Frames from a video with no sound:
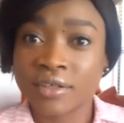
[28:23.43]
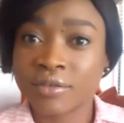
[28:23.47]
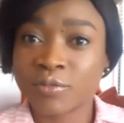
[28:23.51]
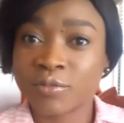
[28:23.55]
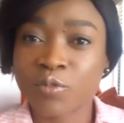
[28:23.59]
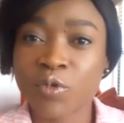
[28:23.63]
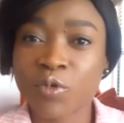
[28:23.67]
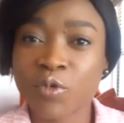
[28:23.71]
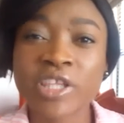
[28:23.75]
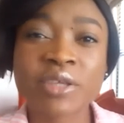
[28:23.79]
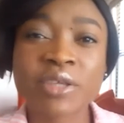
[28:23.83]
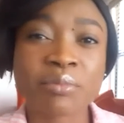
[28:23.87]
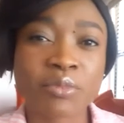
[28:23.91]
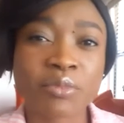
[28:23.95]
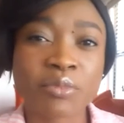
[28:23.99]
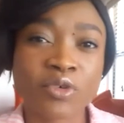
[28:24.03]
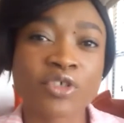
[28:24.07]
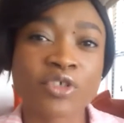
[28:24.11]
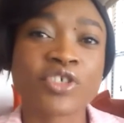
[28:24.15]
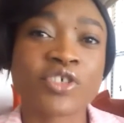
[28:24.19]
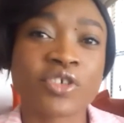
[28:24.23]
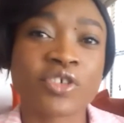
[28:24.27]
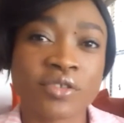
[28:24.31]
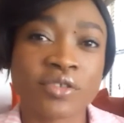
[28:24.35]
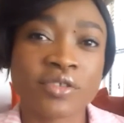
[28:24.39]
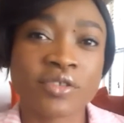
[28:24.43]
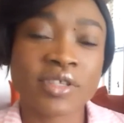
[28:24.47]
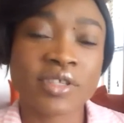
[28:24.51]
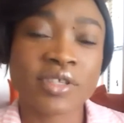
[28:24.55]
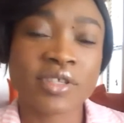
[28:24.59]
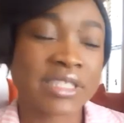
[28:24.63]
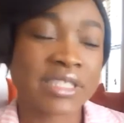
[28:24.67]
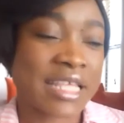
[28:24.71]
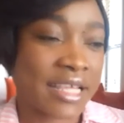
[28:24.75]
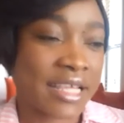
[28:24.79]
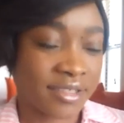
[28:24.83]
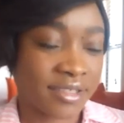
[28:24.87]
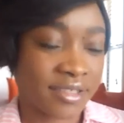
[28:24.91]
What emotions
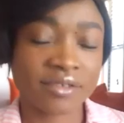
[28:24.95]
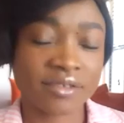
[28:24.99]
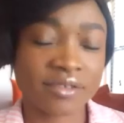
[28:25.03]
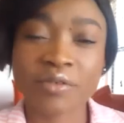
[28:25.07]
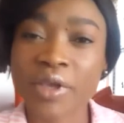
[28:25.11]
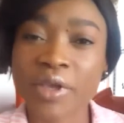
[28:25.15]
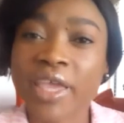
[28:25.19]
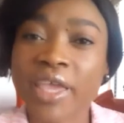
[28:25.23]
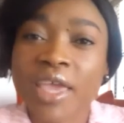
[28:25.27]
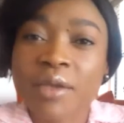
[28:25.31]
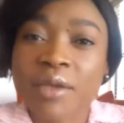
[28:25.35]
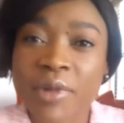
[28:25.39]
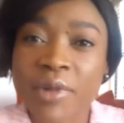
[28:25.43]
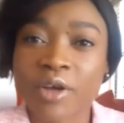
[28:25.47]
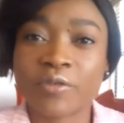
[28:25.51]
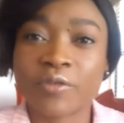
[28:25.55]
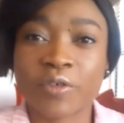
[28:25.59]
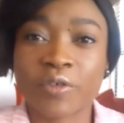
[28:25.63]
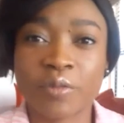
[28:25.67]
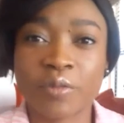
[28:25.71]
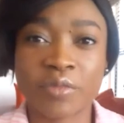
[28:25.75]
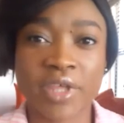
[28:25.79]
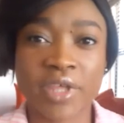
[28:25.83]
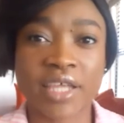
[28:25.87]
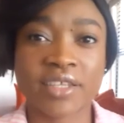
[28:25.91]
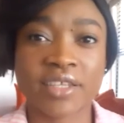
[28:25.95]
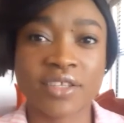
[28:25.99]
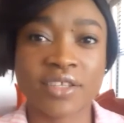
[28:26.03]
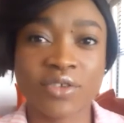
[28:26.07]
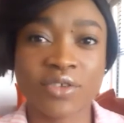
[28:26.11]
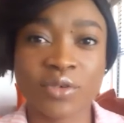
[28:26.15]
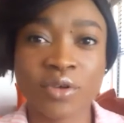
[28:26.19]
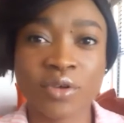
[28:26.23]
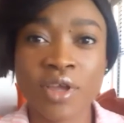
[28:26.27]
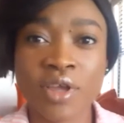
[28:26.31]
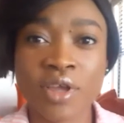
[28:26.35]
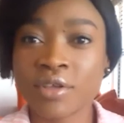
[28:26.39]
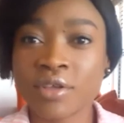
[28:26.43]
that came out from that?
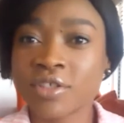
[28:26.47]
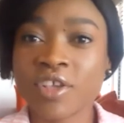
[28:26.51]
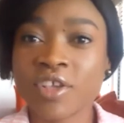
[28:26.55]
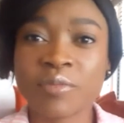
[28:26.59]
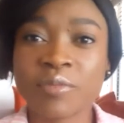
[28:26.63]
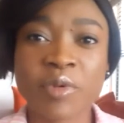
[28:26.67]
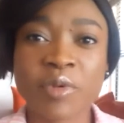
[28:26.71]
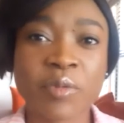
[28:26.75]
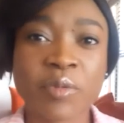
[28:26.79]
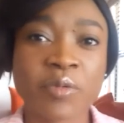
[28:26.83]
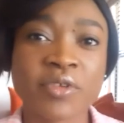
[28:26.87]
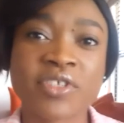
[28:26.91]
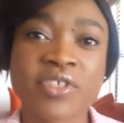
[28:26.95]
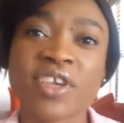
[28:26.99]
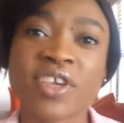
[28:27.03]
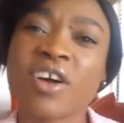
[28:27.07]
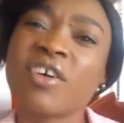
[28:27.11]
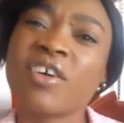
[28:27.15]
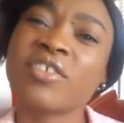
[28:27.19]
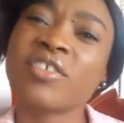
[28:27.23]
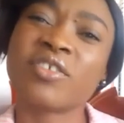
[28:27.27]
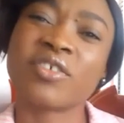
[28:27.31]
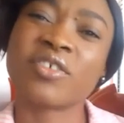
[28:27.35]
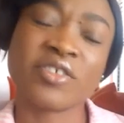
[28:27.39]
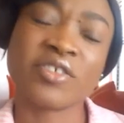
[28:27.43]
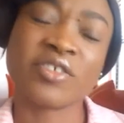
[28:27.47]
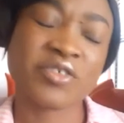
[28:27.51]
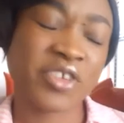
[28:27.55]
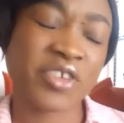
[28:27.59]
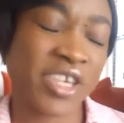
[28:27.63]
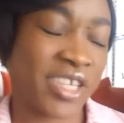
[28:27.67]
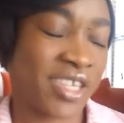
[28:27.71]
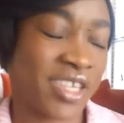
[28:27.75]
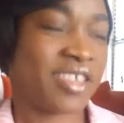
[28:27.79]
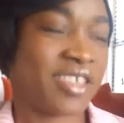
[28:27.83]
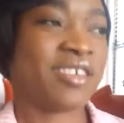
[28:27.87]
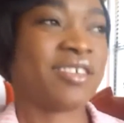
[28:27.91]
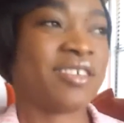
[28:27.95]
Some people will say, oh, no, you're
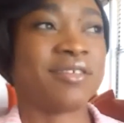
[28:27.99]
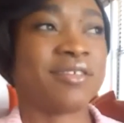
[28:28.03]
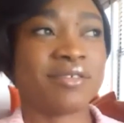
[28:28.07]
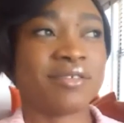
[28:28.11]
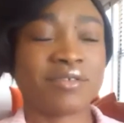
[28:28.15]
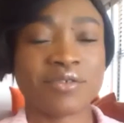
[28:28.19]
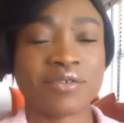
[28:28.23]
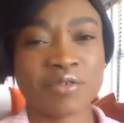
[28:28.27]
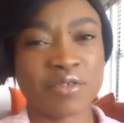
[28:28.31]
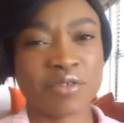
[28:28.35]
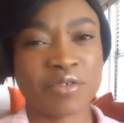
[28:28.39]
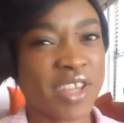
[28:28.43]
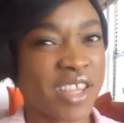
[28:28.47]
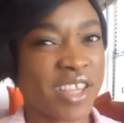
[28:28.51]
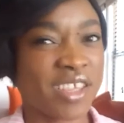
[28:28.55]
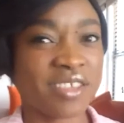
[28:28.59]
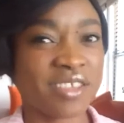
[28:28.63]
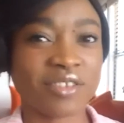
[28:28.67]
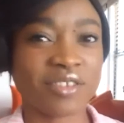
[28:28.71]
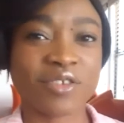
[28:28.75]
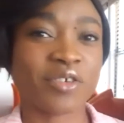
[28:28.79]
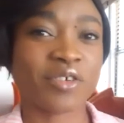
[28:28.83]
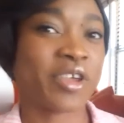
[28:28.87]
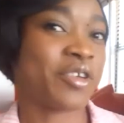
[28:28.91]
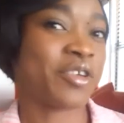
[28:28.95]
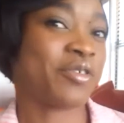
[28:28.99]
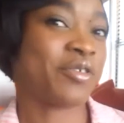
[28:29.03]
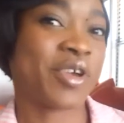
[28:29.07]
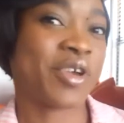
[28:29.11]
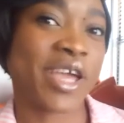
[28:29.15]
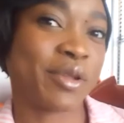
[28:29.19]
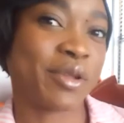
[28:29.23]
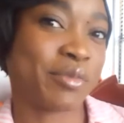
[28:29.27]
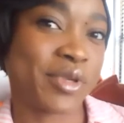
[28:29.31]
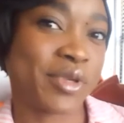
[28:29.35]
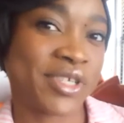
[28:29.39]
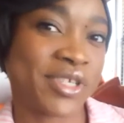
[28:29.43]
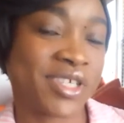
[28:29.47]
kidding. Really? You
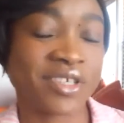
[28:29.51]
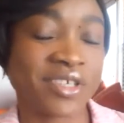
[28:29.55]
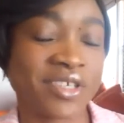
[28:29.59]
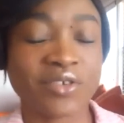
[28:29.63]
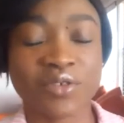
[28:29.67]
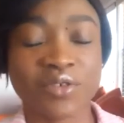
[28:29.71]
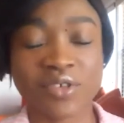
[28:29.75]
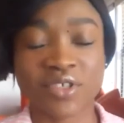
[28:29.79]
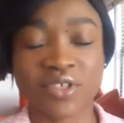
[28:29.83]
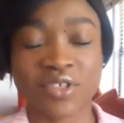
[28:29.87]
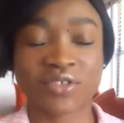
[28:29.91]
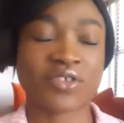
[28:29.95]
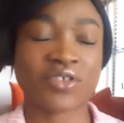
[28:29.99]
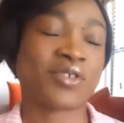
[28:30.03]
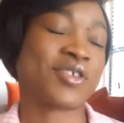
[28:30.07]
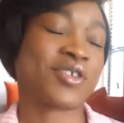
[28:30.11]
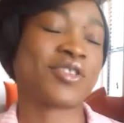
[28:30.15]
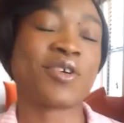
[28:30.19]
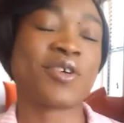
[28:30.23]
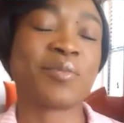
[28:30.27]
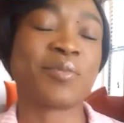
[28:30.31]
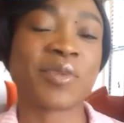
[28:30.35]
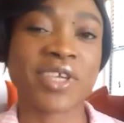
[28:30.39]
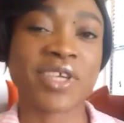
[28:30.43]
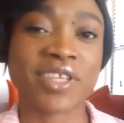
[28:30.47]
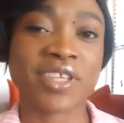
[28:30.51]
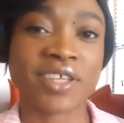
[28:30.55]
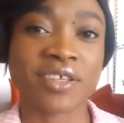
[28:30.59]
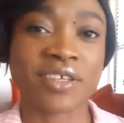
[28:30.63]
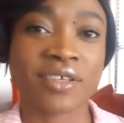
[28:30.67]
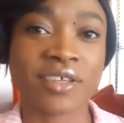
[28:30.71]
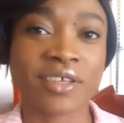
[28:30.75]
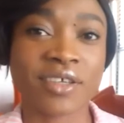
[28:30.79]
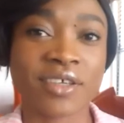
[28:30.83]
can't be serious. Stop kidding.